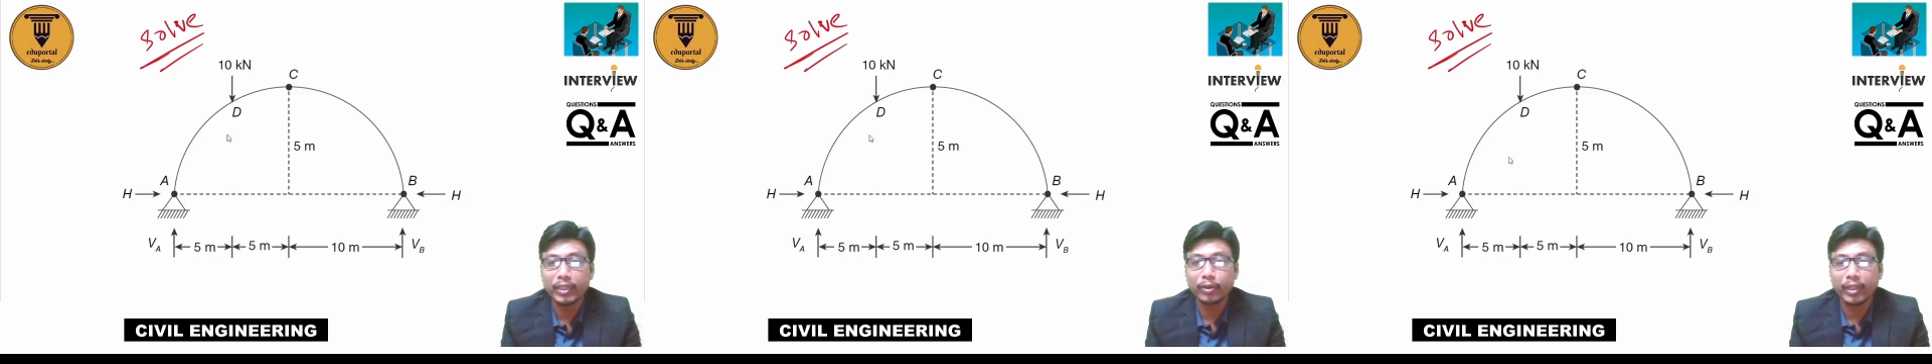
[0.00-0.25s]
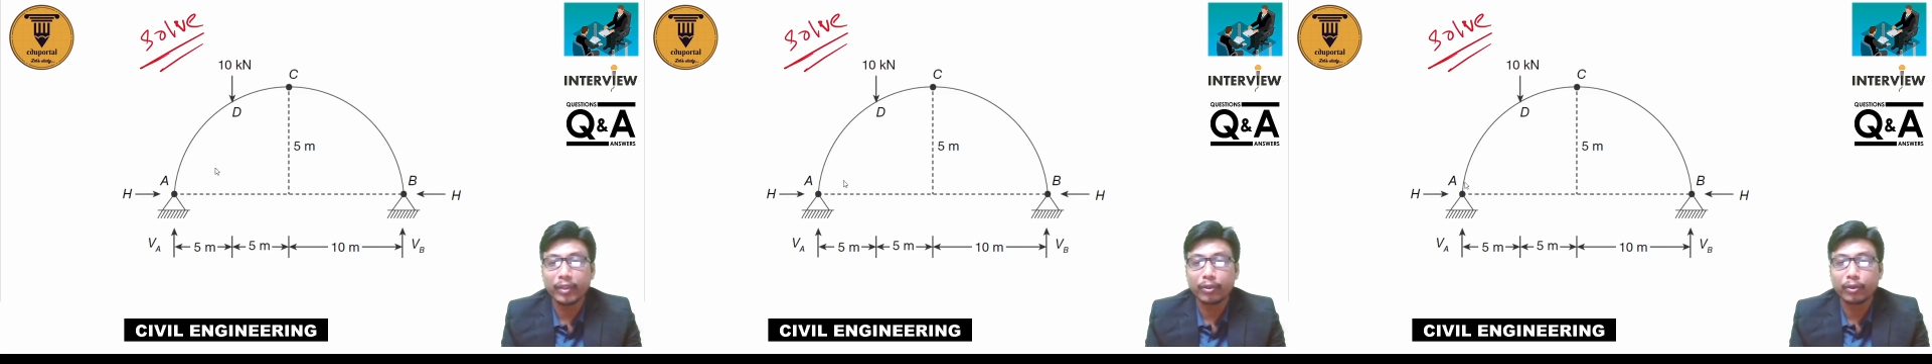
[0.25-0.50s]

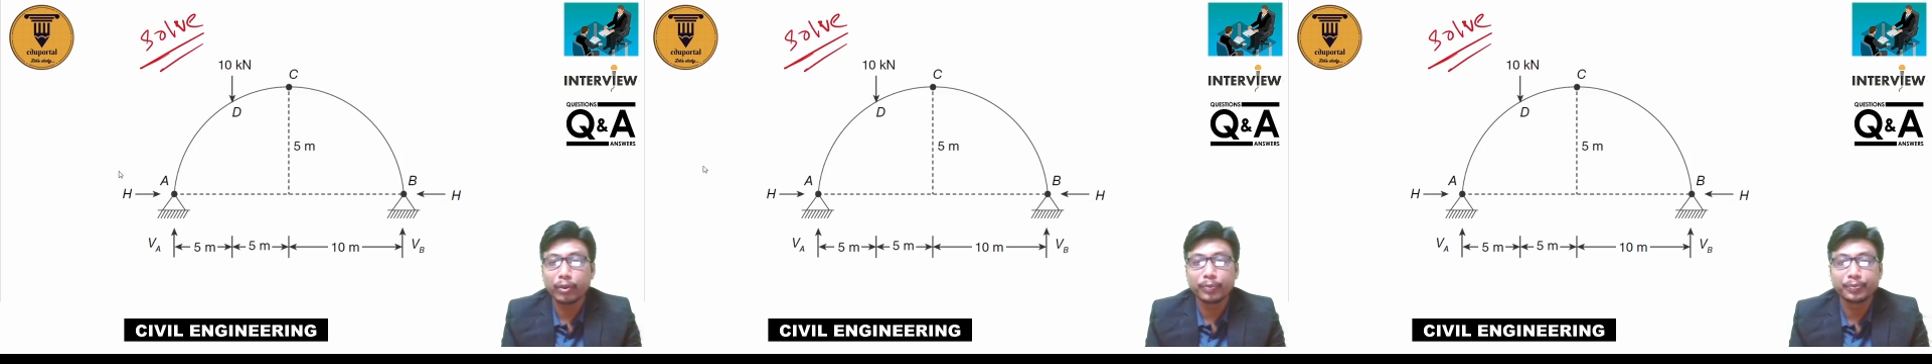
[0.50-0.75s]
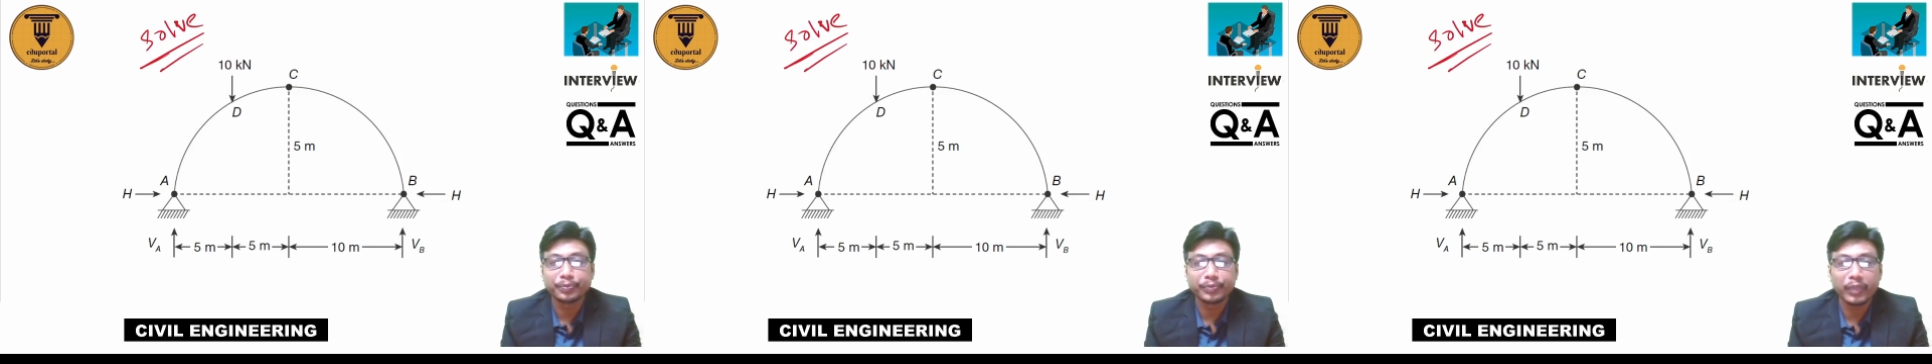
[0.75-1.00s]
Okay, so
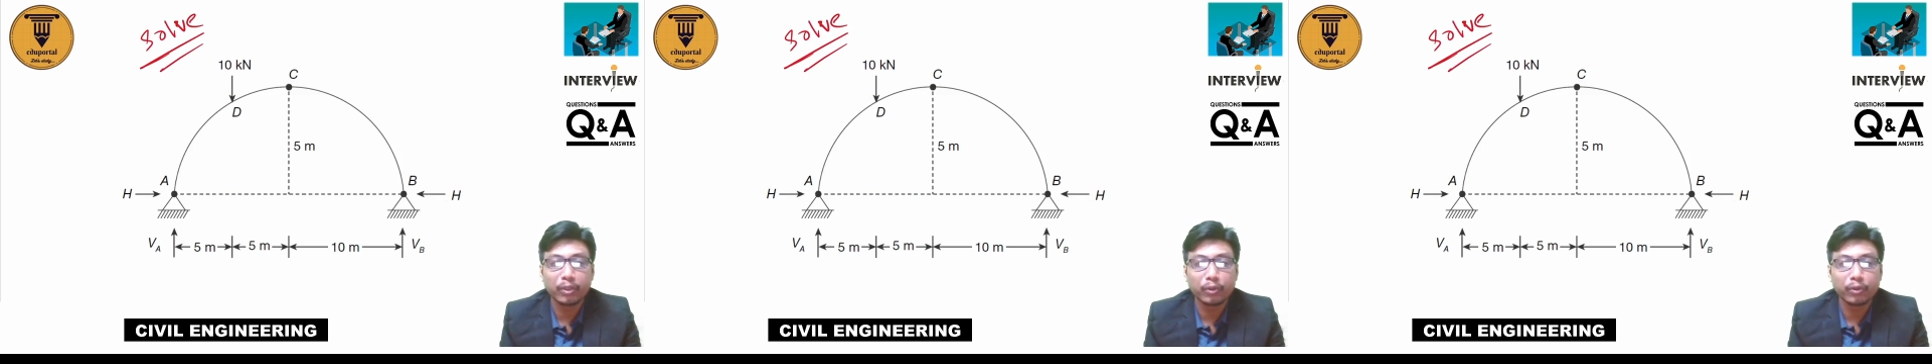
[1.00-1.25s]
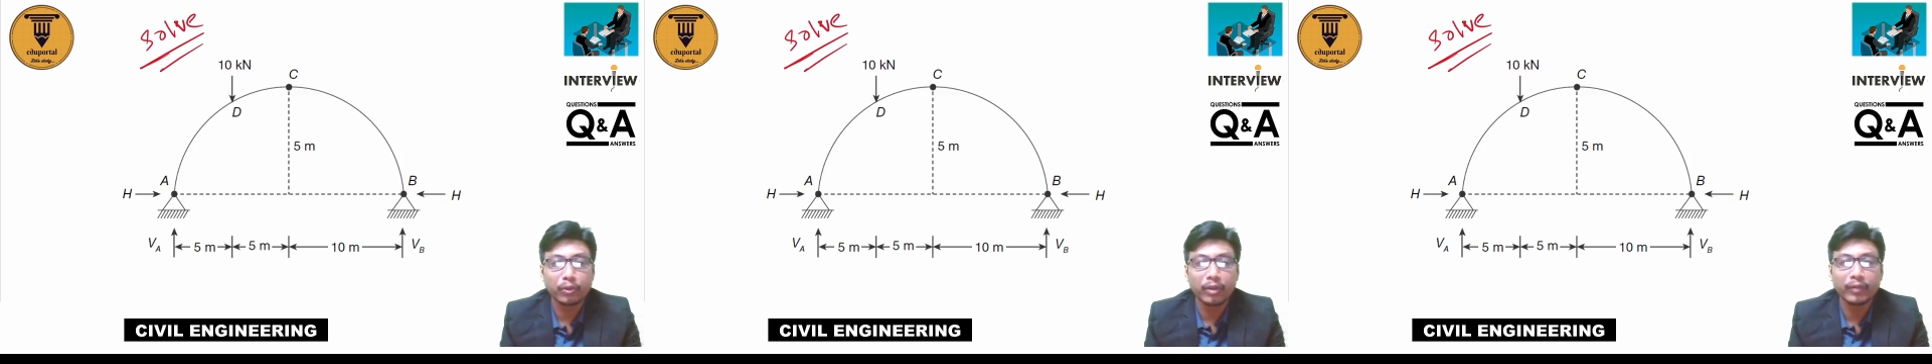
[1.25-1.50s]
to
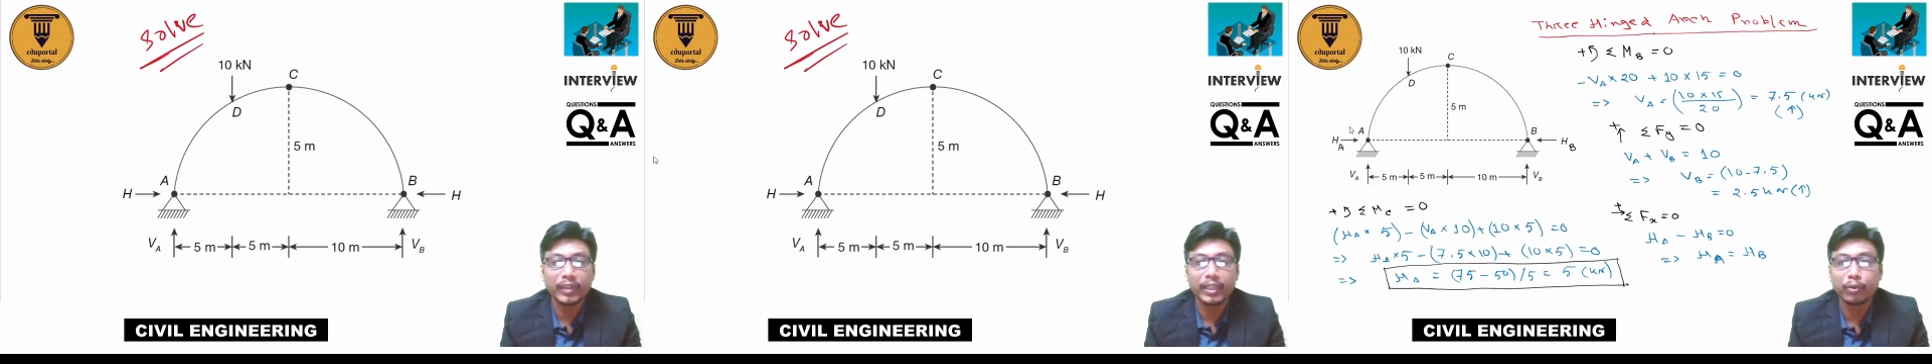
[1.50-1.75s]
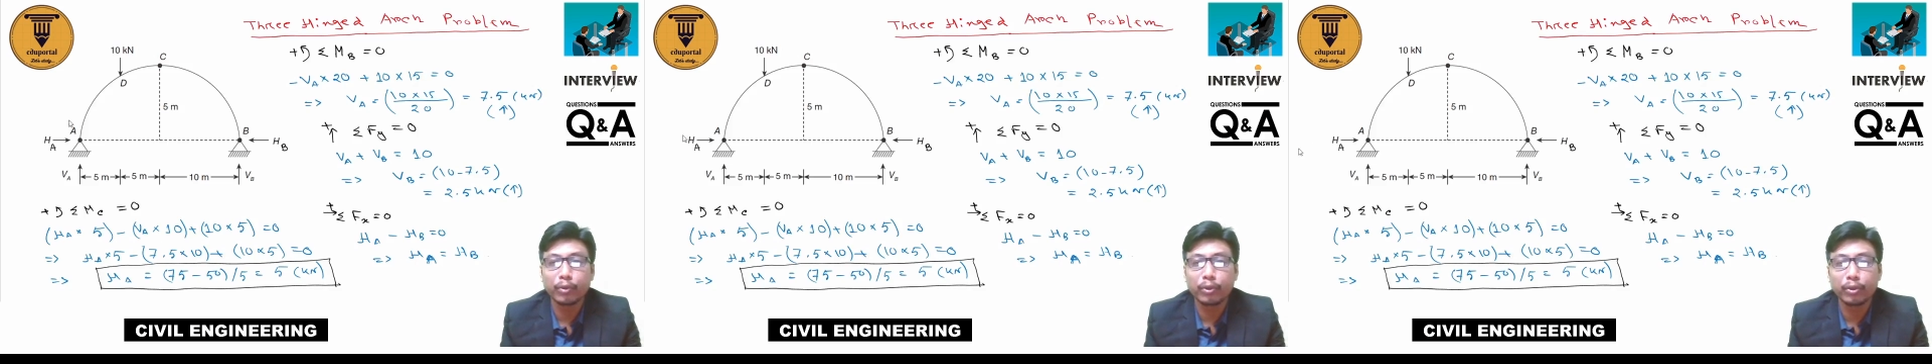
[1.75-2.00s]
solve it,
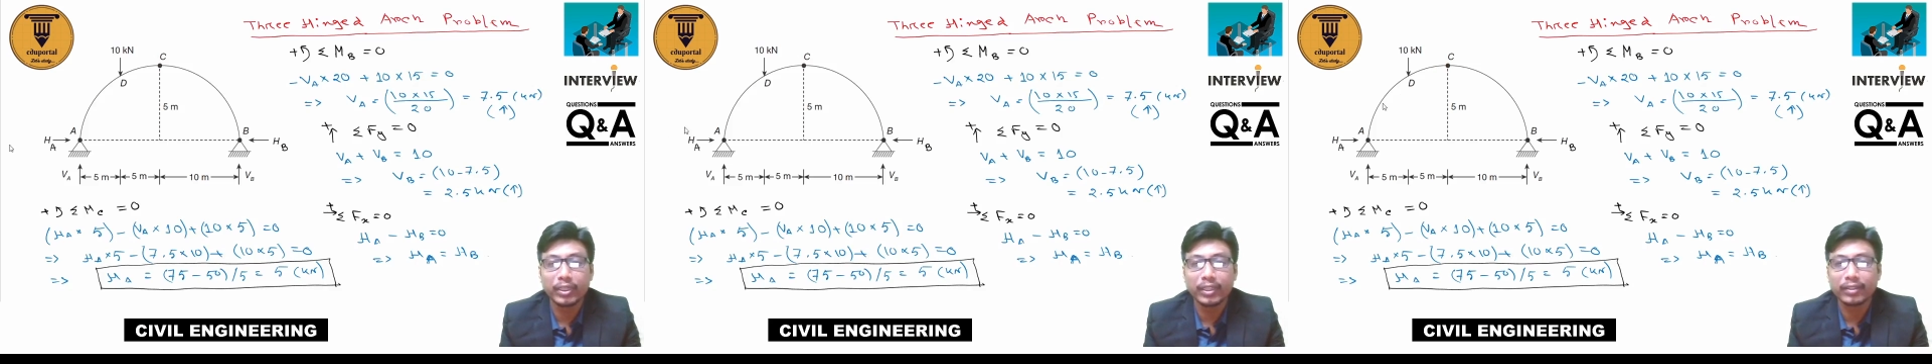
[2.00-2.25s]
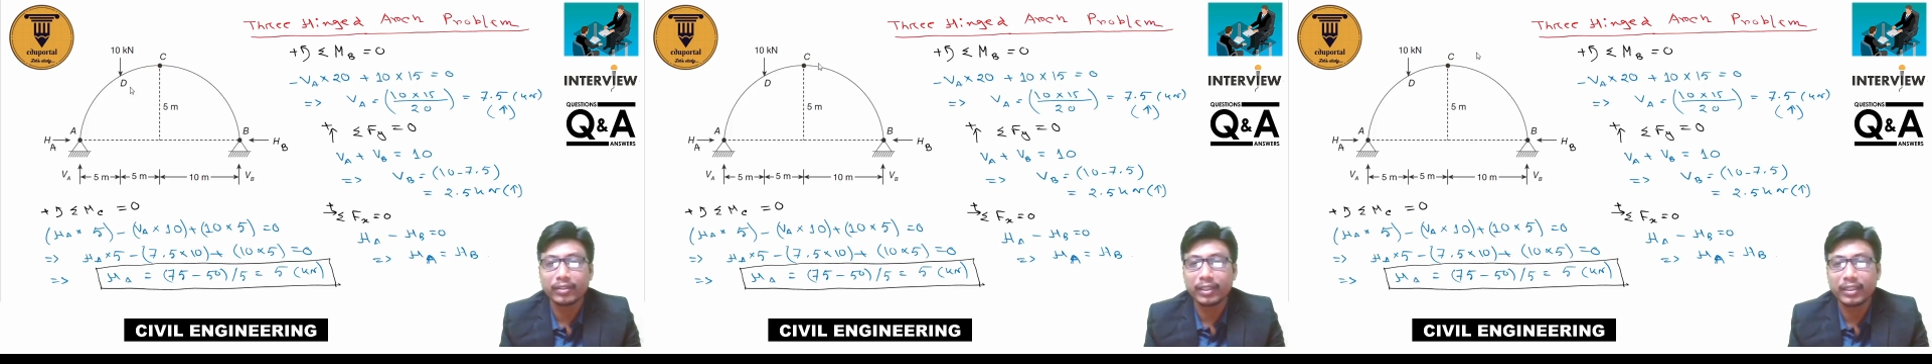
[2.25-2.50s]
you
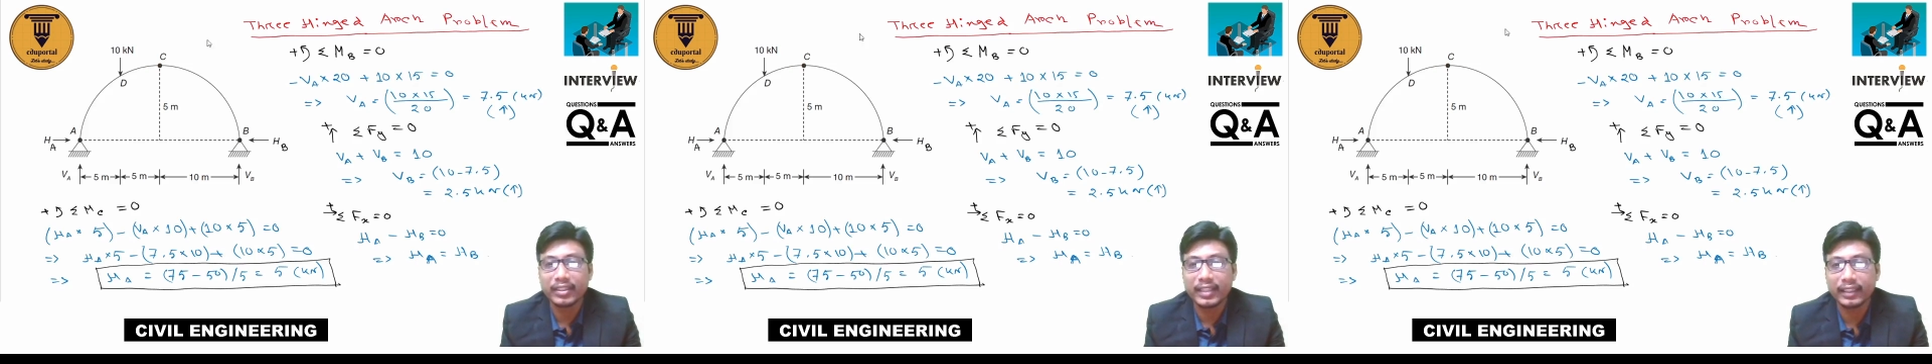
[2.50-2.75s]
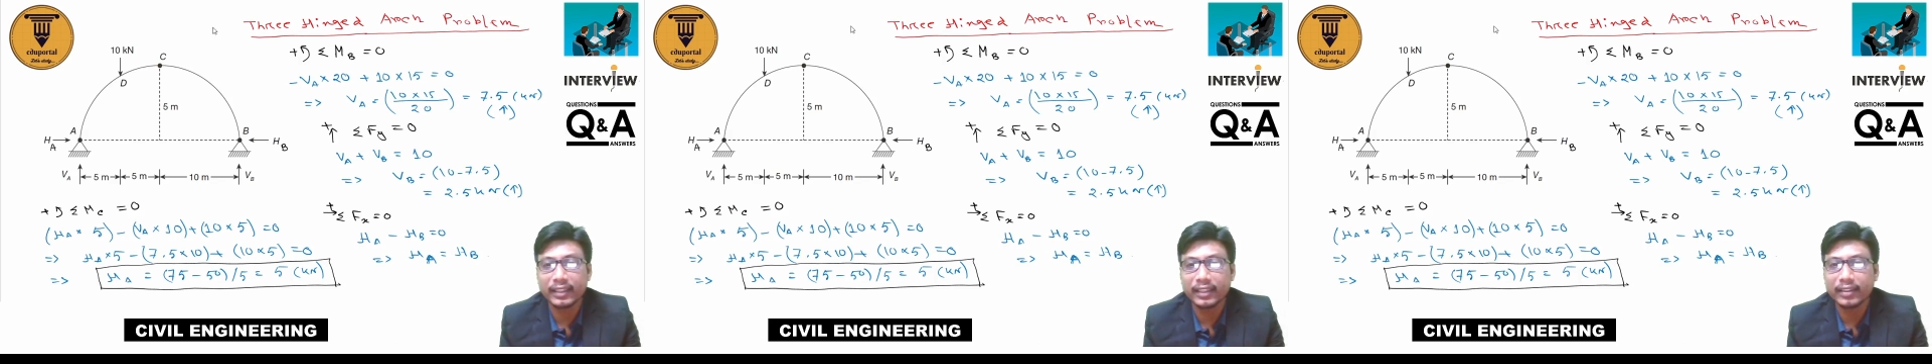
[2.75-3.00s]
just check this.